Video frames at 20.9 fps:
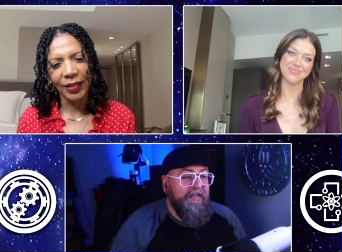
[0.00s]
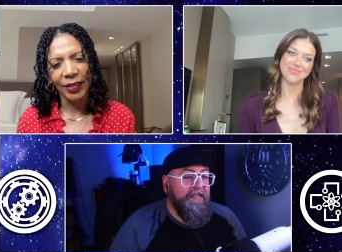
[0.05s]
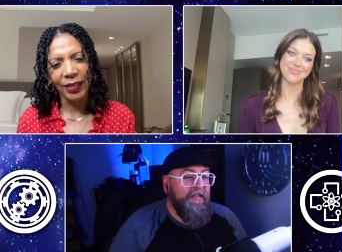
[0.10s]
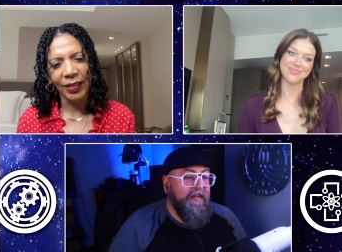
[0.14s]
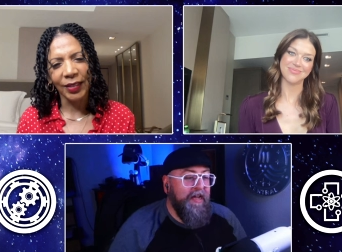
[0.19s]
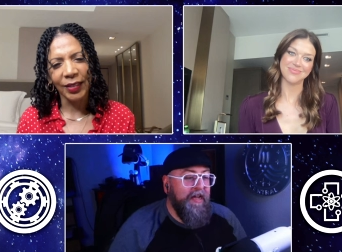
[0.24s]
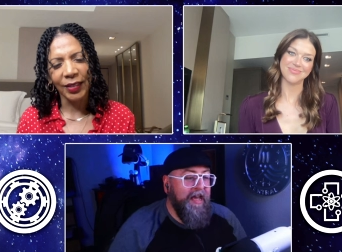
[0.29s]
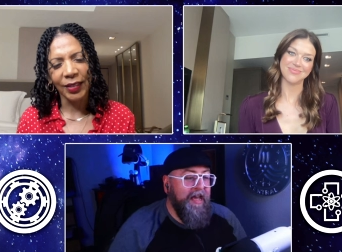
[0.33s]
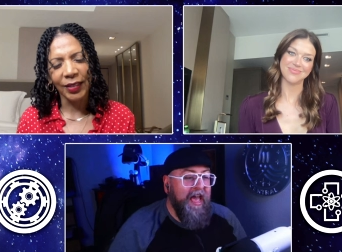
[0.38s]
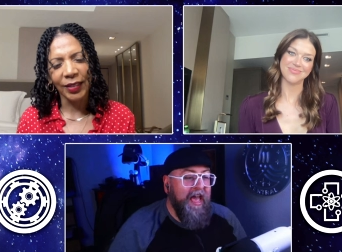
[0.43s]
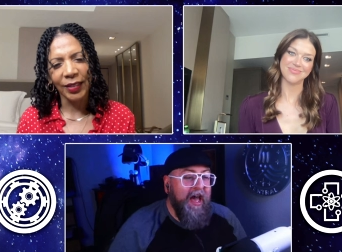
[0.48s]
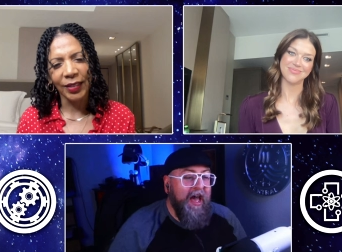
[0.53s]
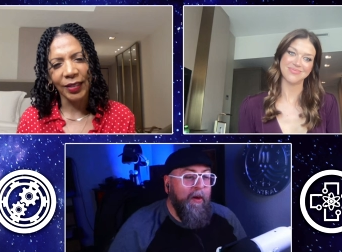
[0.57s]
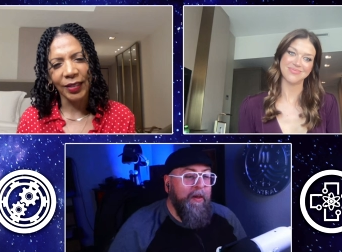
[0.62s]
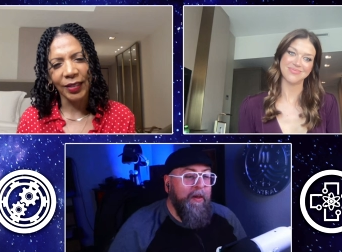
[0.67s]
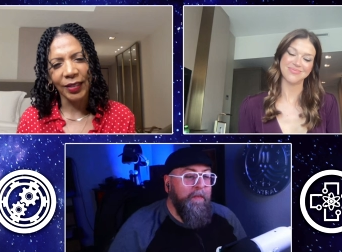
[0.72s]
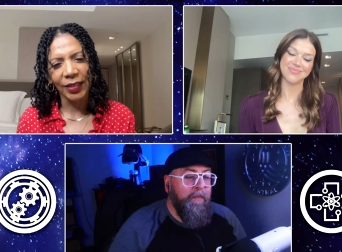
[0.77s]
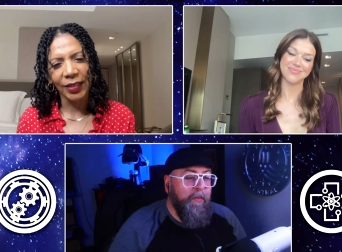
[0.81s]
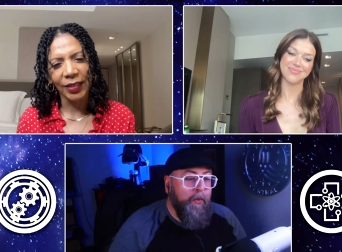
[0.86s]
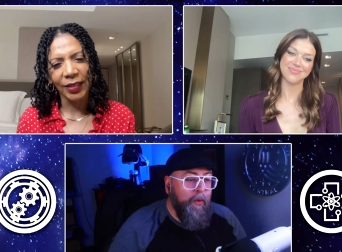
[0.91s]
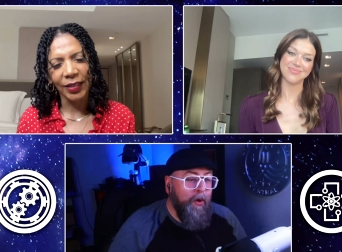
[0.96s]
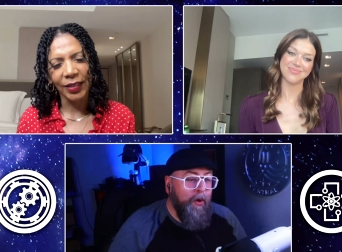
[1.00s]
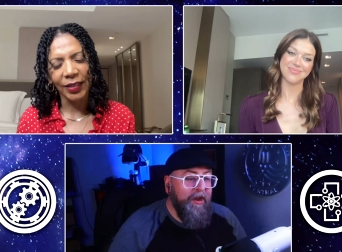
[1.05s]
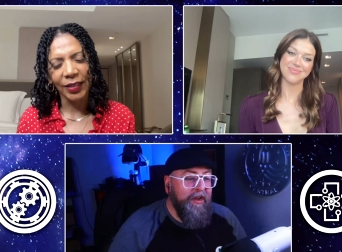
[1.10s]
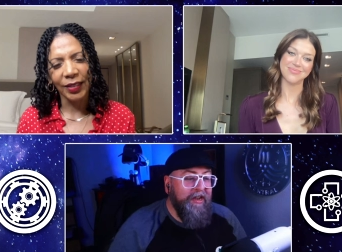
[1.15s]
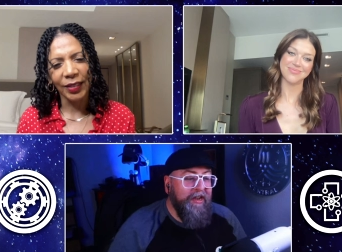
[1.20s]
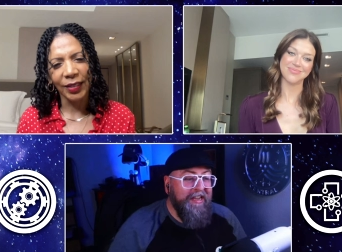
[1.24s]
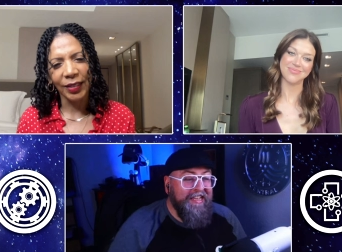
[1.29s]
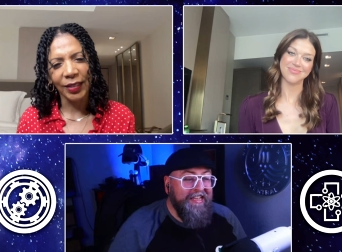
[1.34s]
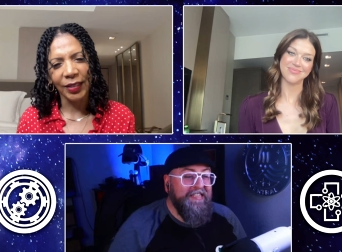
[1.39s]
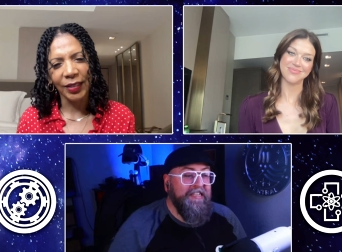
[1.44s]
Speaker 1: How
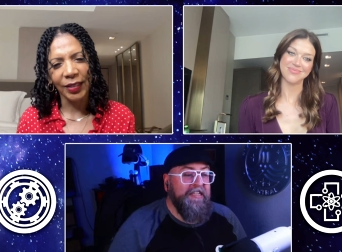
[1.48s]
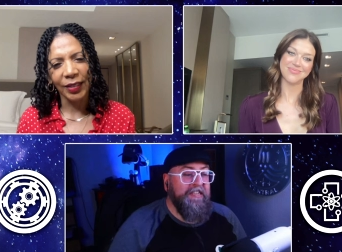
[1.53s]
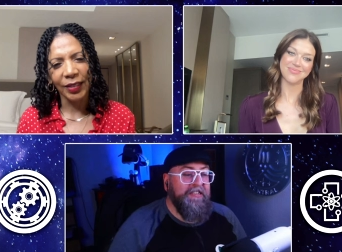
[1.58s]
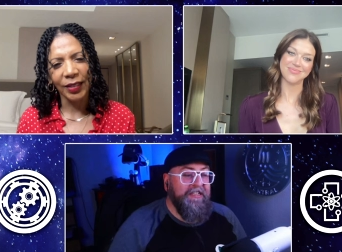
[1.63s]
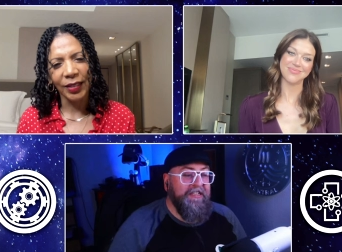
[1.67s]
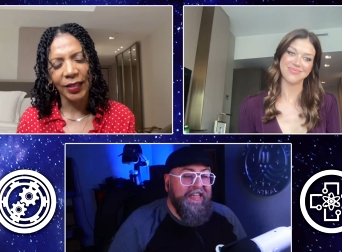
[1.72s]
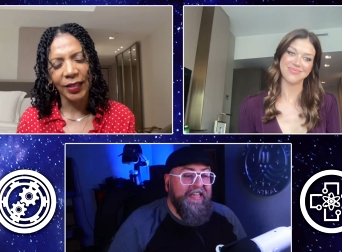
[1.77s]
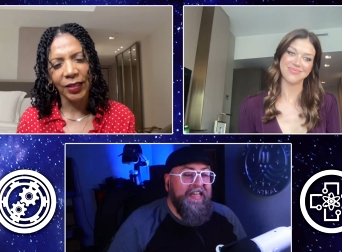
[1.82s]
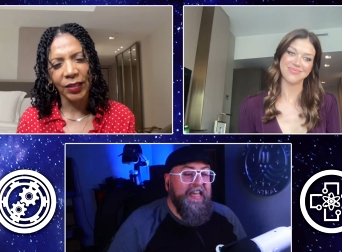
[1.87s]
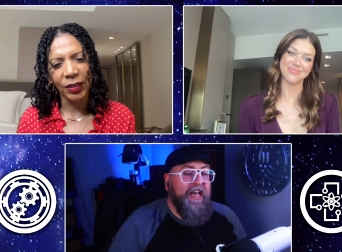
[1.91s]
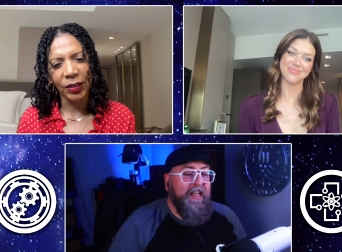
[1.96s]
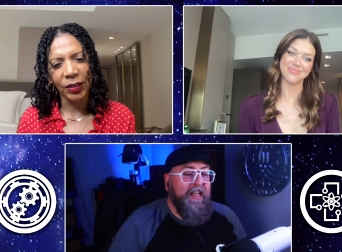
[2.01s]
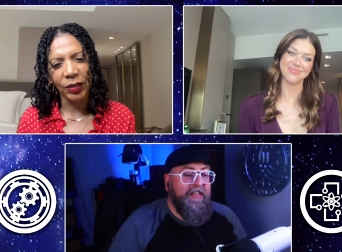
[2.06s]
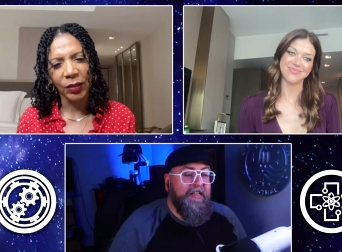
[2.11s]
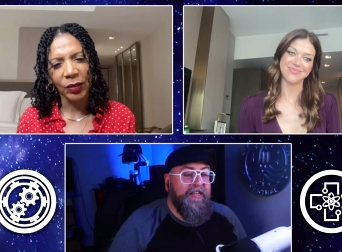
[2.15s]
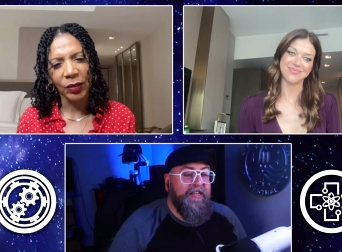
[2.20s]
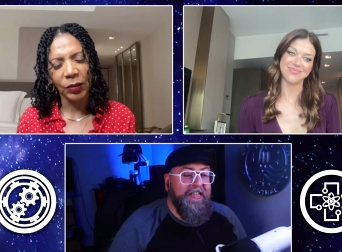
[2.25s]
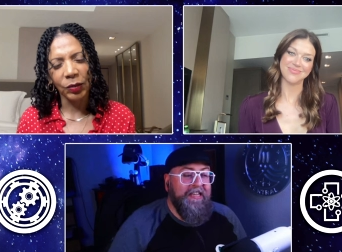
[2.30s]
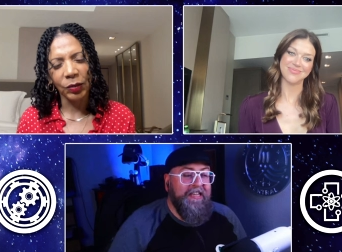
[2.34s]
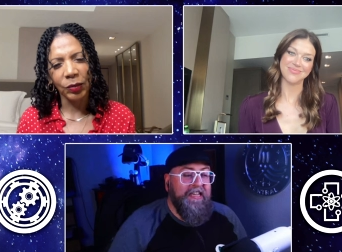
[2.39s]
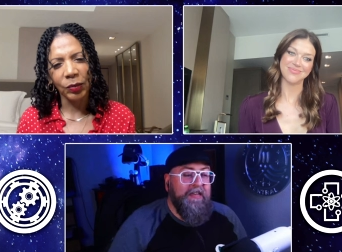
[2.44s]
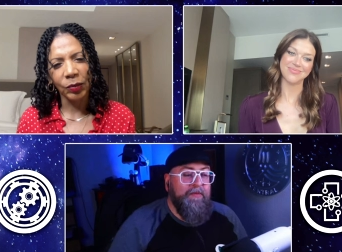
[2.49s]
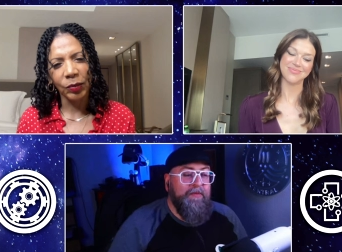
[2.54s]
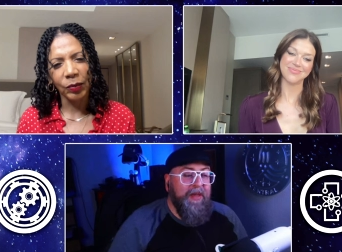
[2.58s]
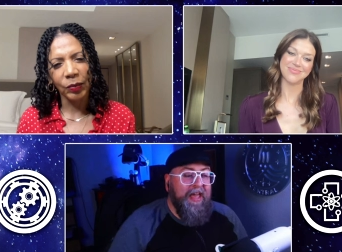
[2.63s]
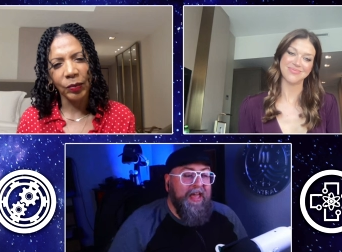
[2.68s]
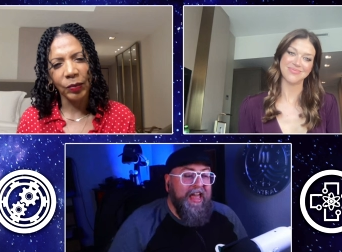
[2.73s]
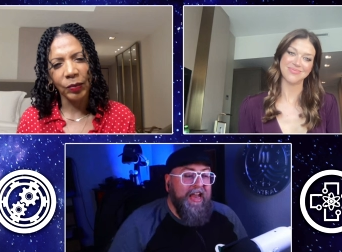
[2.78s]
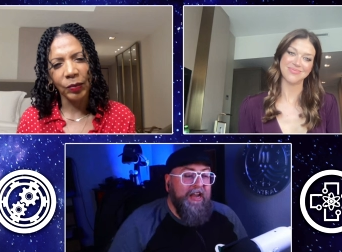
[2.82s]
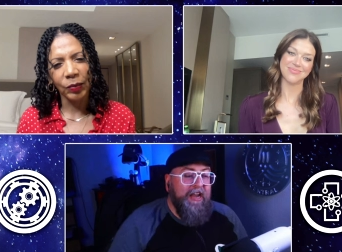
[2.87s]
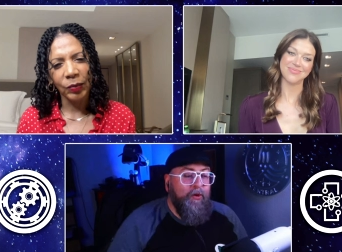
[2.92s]
important is it to Kelly to keep
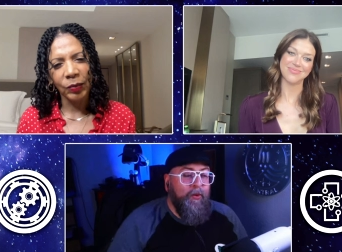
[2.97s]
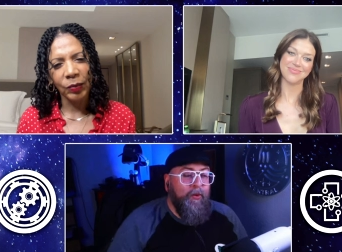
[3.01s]
Ed